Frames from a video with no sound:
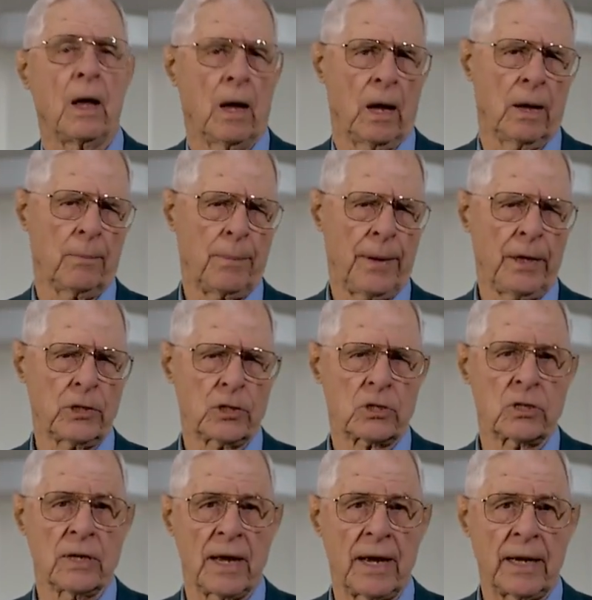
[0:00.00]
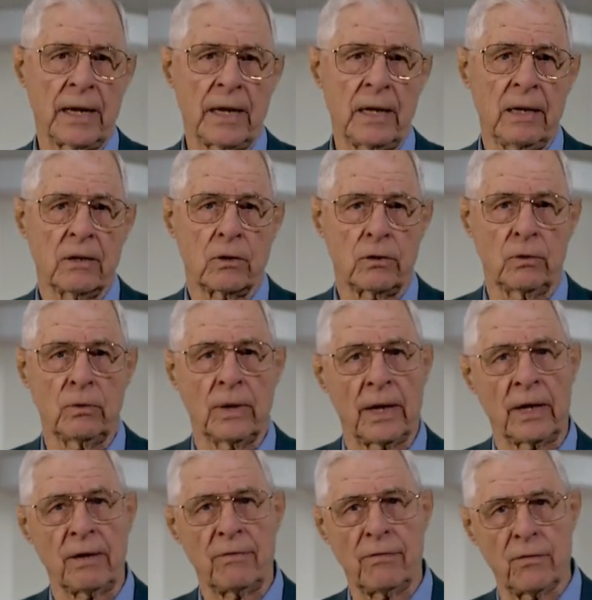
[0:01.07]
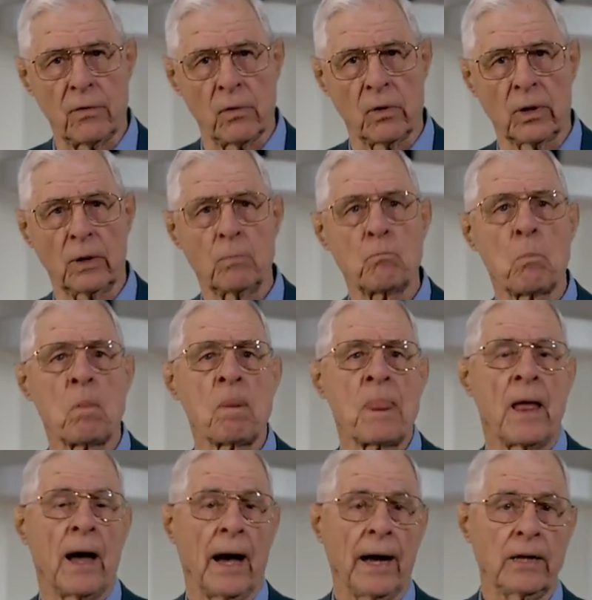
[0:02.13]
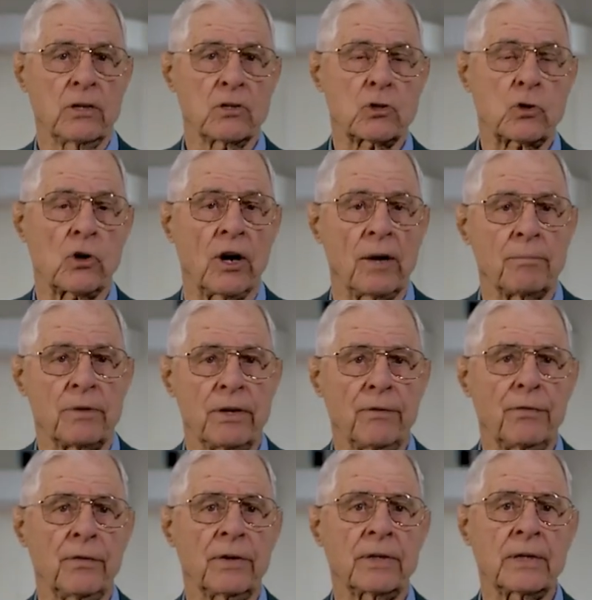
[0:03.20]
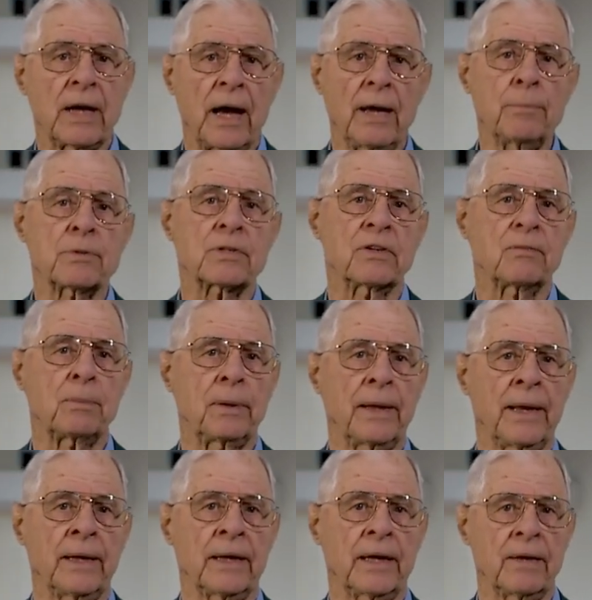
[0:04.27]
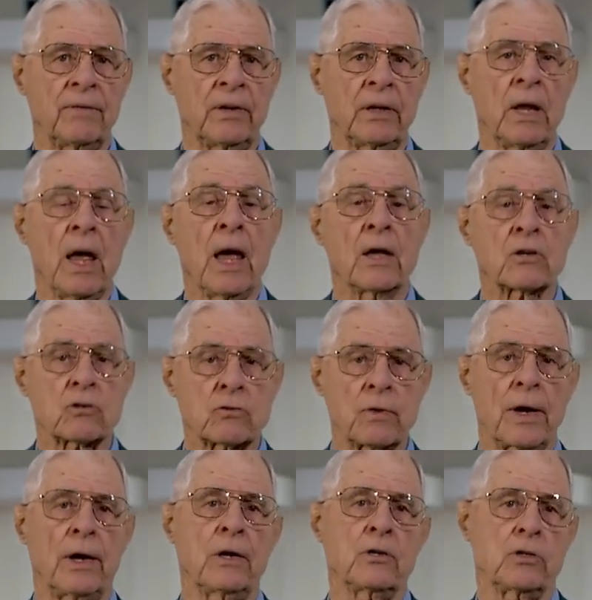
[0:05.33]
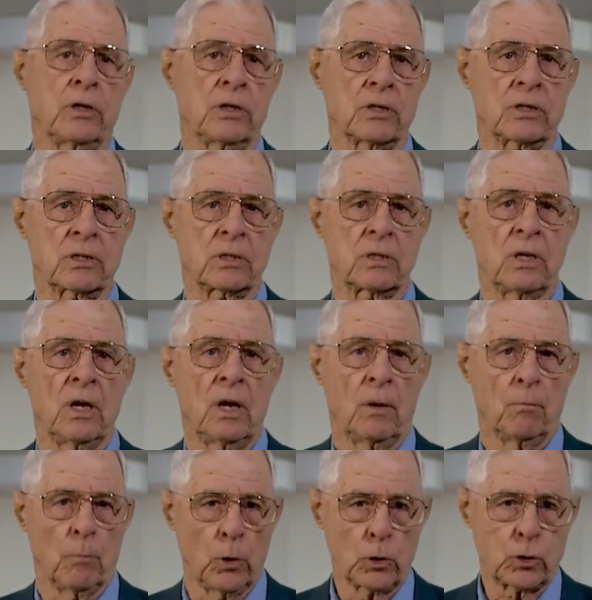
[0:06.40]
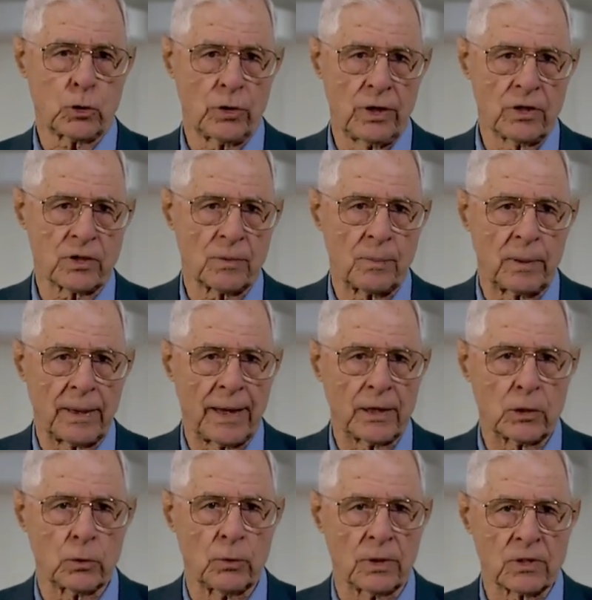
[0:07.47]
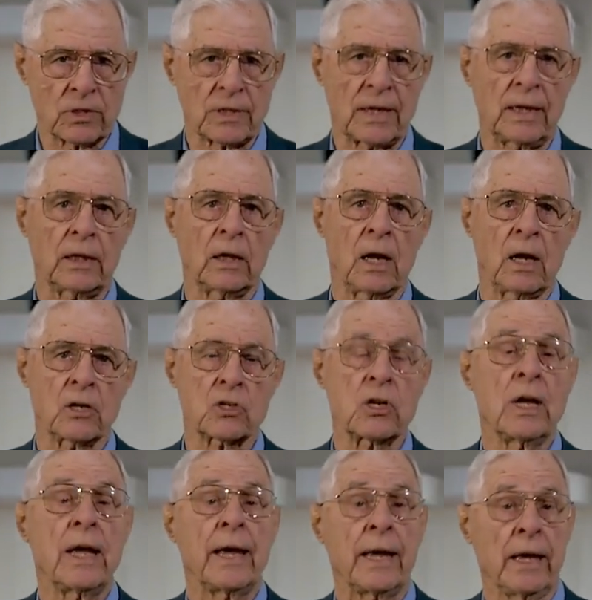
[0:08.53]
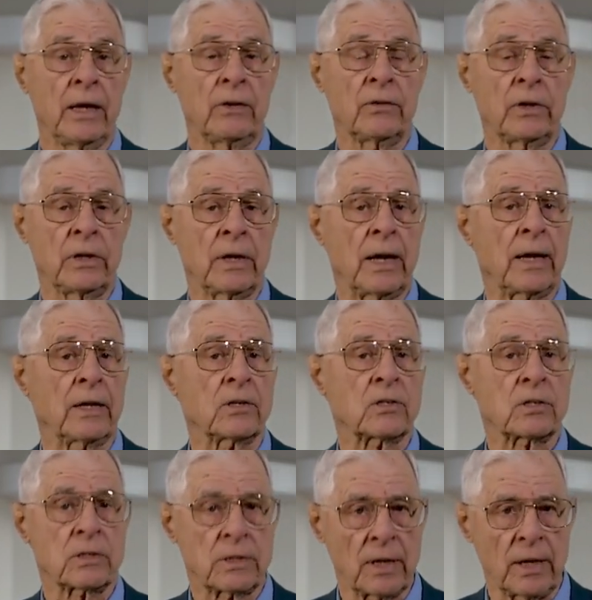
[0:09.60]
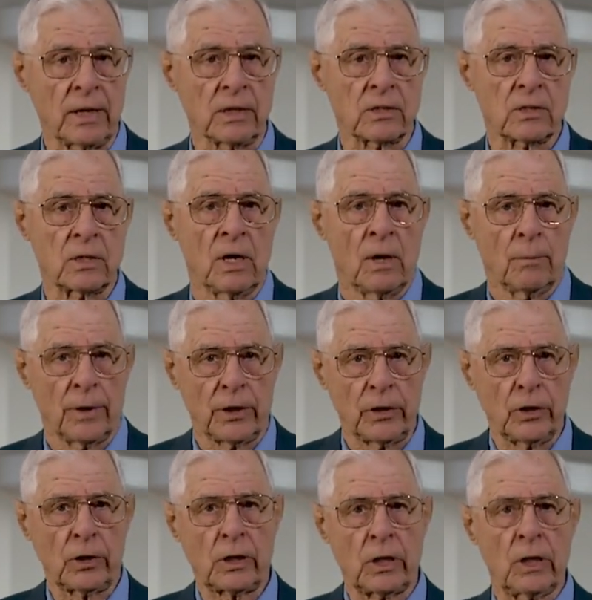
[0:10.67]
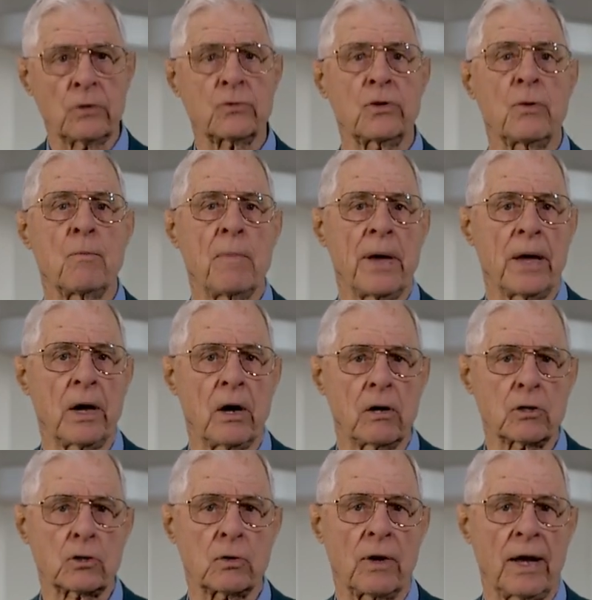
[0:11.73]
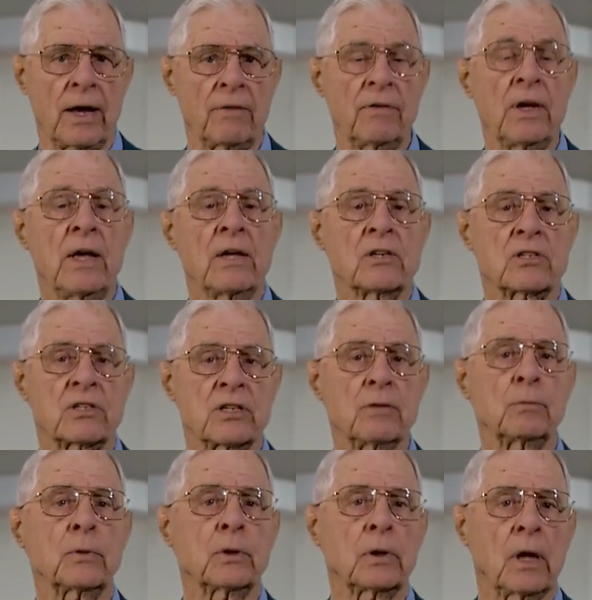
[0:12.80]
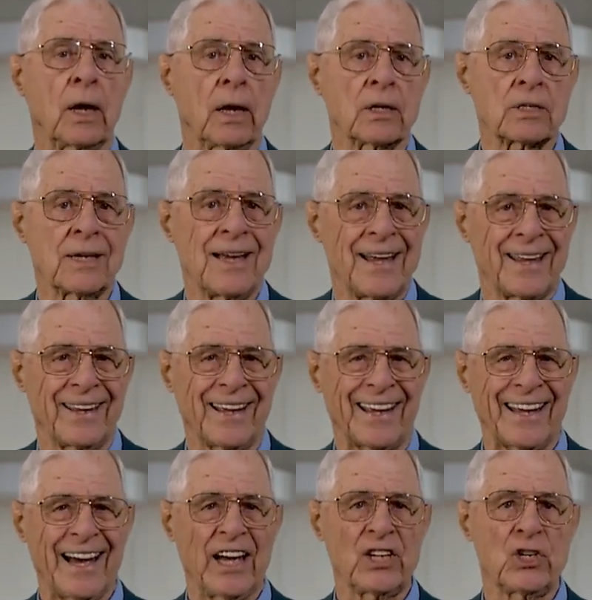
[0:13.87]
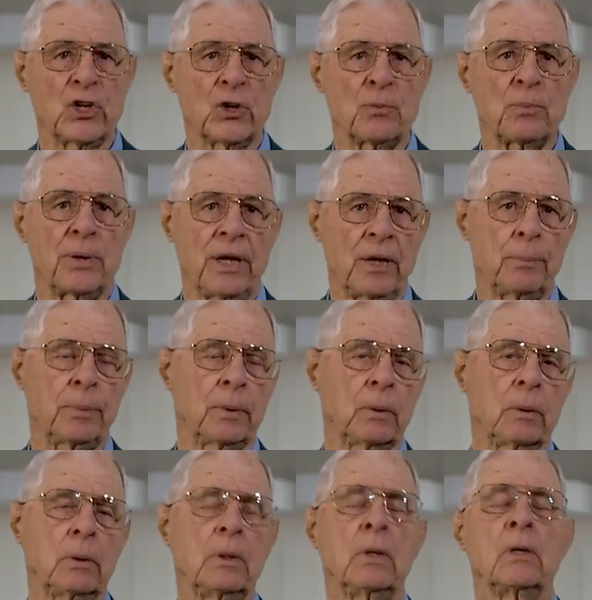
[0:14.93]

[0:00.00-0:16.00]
On pages 90 through 94, I describe different types of planned giving strategies. Most of these apply to estate laws in the United States, but your country may also have similar laws that guide your people